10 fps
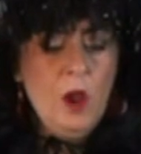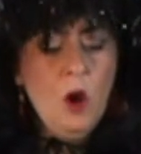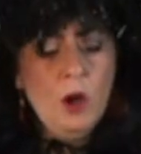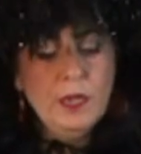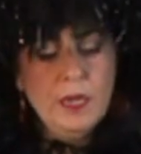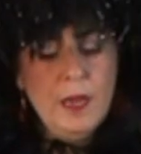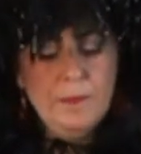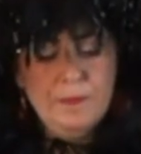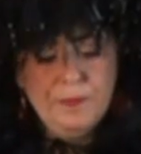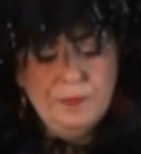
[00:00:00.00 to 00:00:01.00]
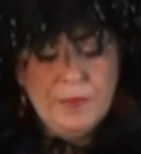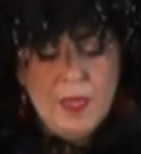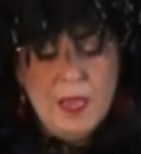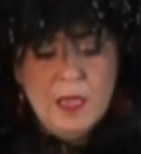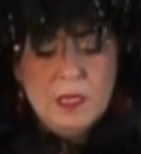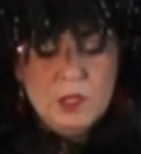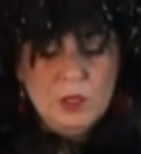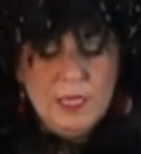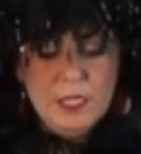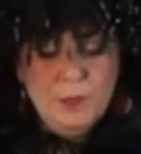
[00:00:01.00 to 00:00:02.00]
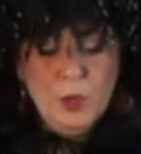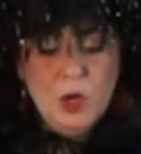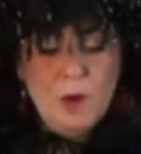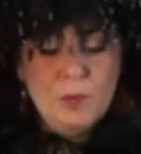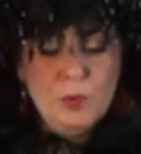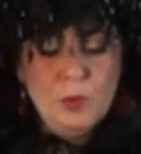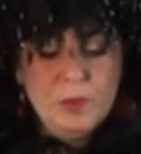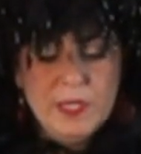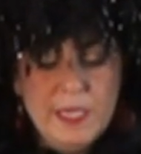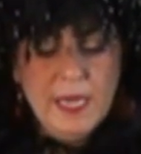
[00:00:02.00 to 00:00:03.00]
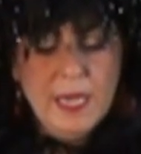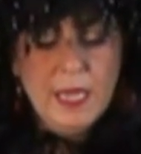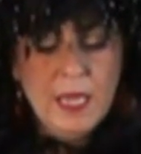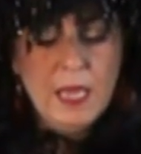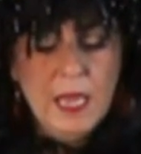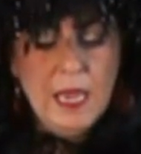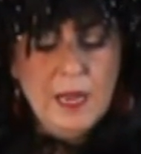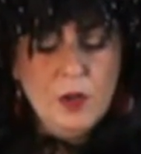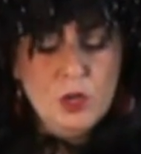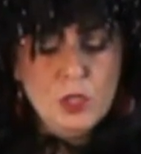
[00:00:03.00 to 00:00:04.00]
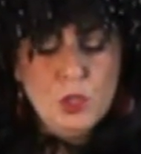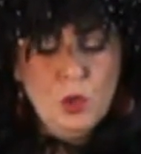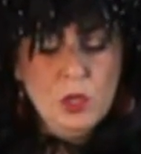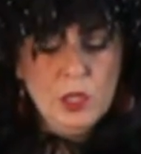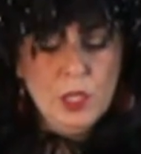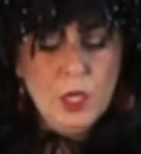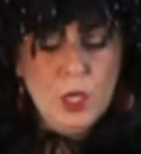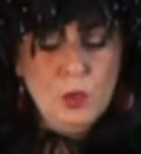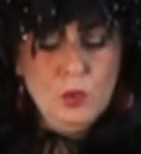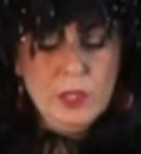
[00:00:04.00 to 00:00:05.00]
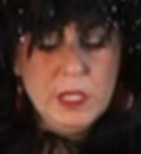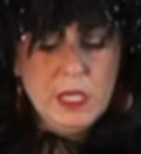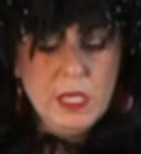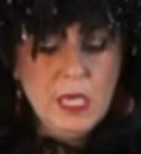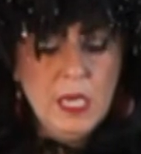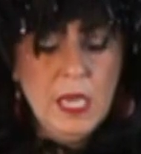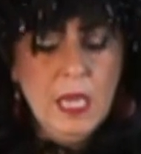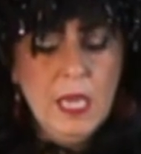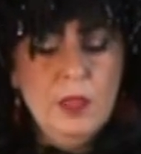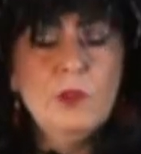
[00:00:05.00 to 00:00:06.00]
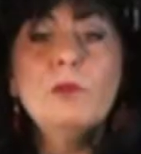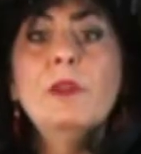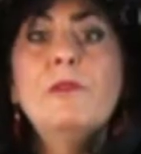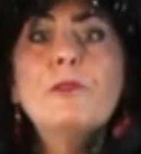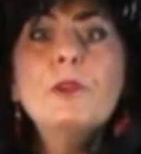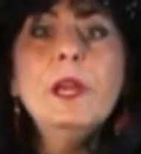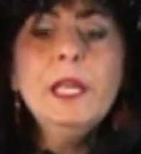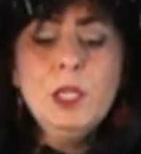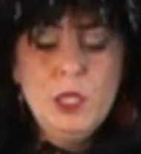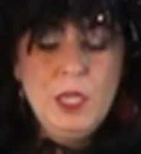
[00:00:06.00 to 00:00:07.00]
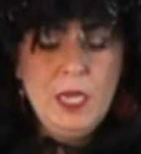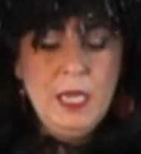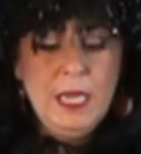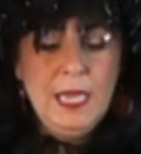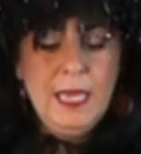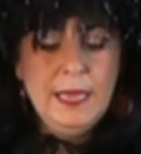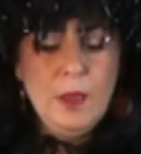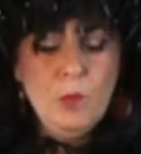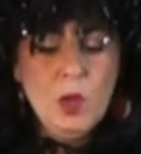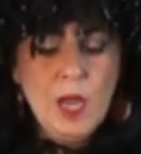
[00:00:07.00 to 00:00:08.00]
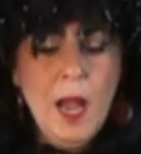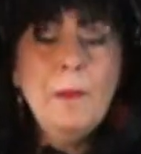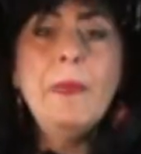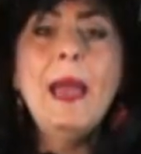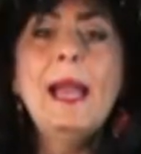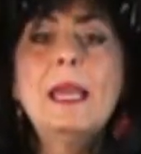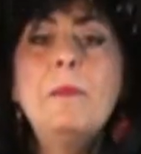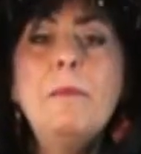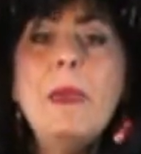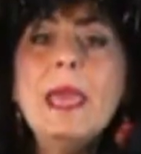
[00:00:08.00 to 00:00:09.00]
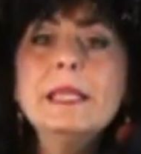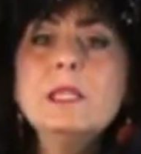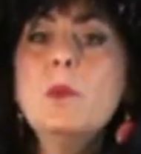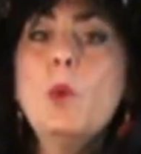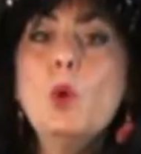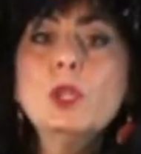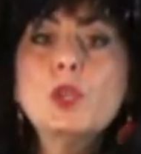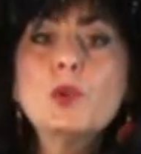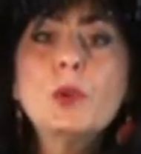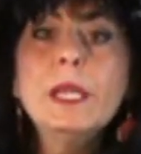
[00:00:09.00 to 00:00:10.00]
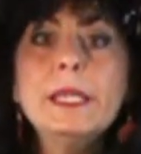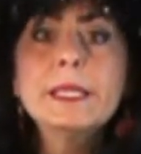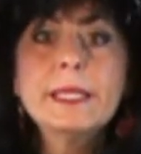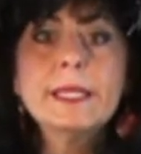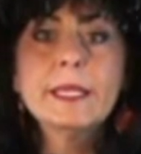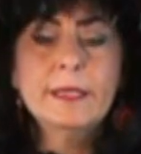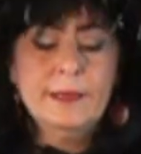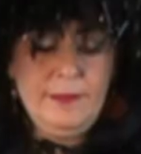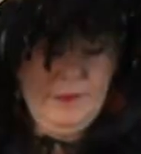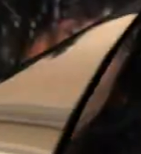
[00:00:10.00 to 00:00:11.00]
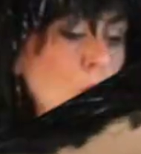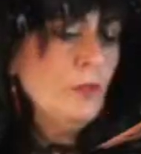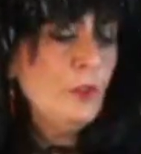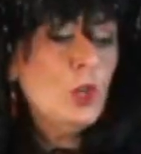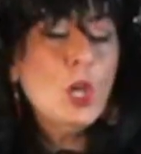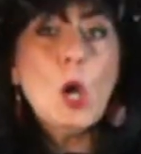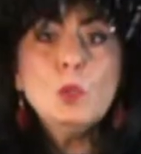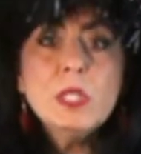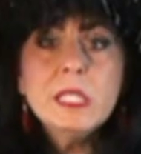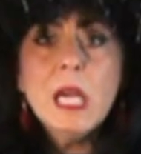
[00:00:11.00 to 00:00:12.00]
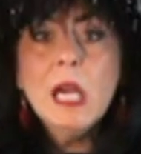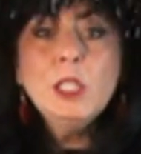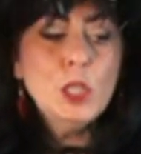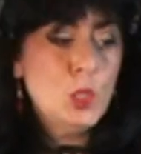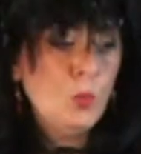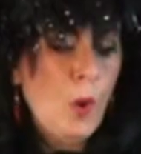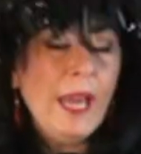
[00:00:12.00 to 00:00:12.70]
they harden up. So let's put our broomstick and our chocolate ghost in the fridge, and then we'll come back and make some more treats. Now that we have our beautiful ghost done, just